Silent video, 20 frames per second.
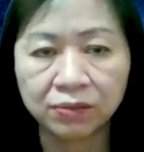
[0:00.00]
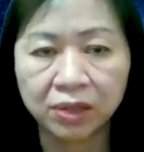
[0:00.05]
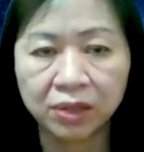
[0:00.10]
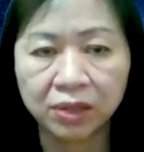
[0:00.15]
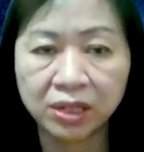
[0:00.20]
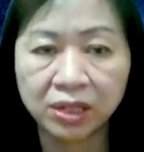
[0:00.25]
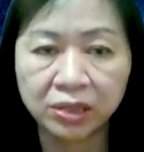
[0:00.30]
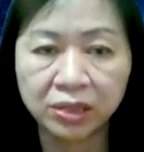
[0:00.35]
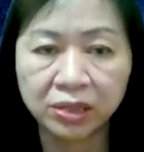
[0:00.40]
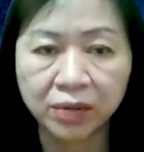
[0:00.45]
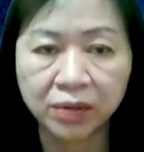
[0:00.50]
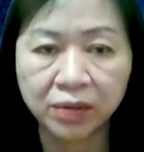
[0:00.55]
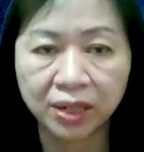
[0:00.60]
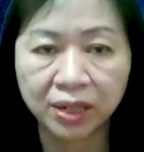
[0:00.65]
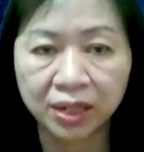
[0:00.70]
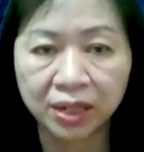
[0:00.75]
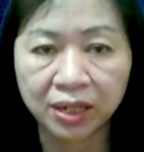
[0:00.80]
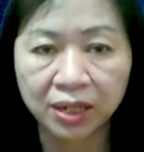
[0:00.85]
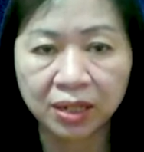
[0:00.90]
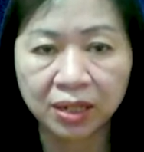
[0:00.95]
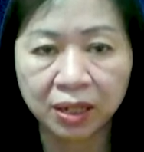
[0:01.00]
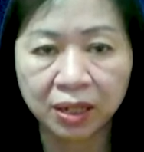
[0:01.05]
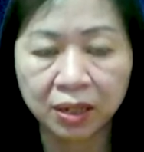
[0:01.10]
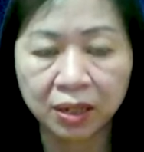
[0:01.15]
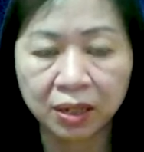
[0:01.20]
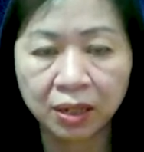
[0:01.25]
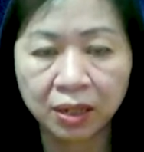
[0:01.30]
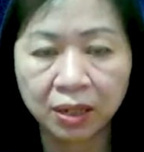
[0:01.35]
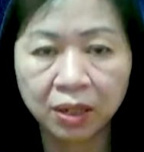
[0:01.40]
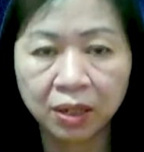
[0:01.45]
indirect linking,
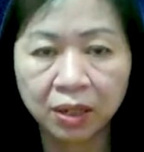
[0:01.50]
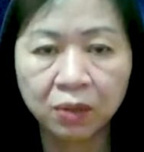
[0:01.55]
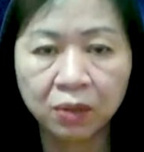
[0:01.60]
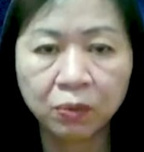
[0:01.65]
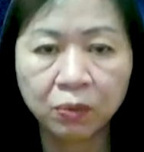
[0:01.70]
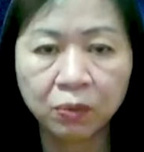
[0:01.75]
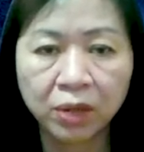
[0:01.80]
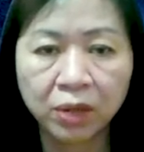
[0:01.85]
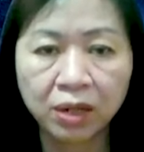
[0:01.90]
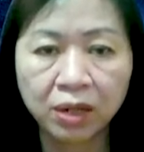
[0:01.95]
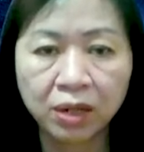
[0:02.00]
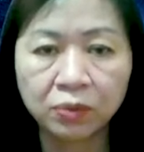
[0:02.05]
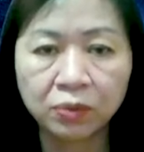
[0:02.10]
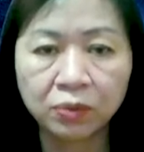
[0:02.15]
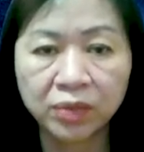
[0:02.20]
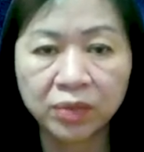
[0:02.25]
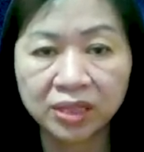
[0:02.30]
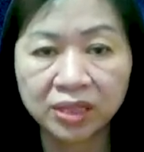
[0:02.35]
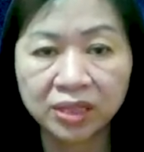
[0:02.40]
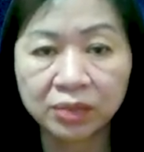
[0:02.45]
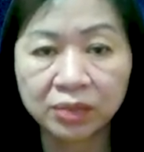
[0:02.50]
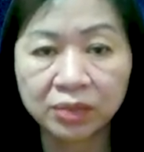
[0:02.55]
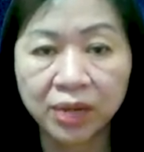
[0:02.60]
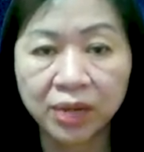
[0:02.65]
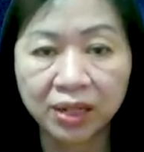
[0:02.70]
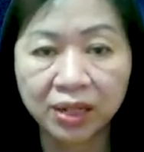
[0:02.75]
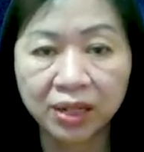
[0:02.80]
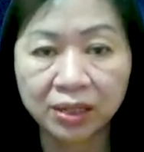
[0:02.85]
where redirect